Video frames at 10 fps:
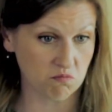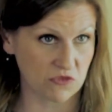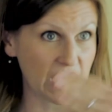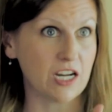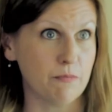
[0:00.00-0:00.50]

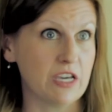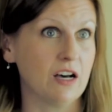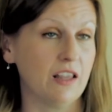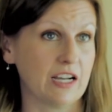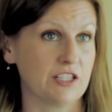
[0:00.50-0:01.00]
data be
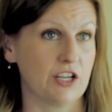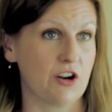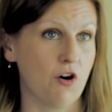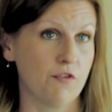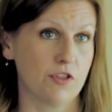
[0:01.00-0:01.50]
collected
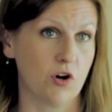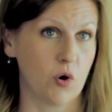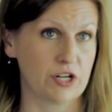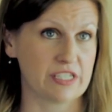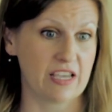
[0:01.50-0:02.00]
over the
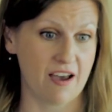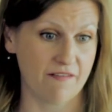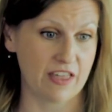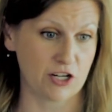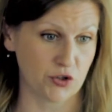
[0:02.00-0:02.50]
course
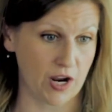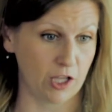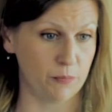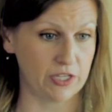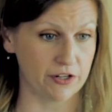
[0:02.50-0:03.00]
of that
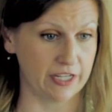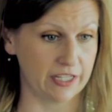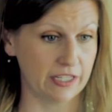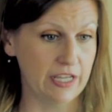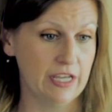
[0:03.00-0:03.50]
trial
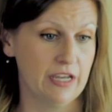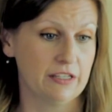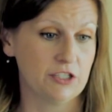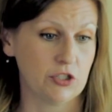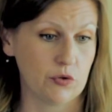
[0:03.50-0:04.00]
period
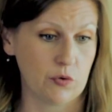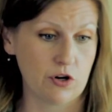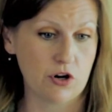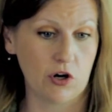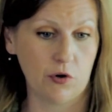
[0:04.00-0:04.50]
to
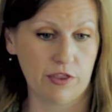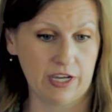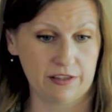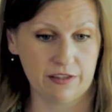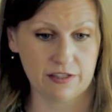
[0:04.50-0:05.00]
know
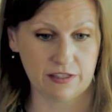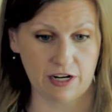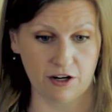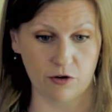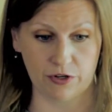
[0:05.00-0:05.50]
that the
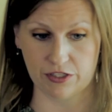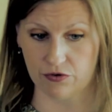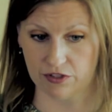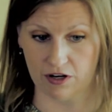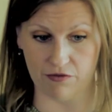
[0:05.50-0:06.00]
standard was
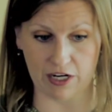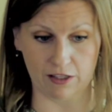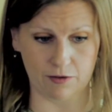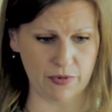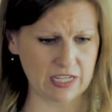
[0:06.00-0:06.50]
used on a
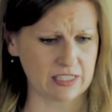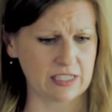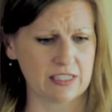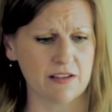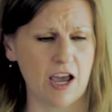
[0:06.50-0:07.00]
regular
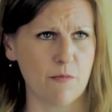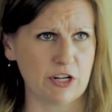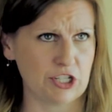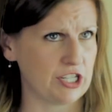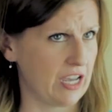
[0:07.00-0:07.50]
basis, how
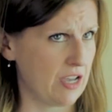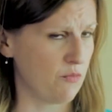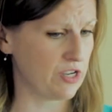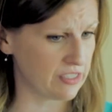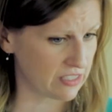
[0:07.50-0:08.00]
much
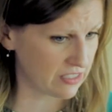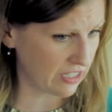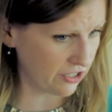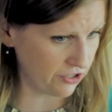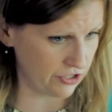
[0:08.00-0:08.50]
time was the
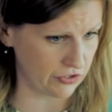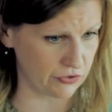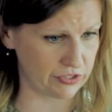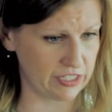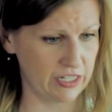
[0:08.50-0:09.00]
standard
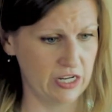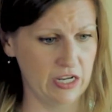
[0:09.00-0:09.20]
used,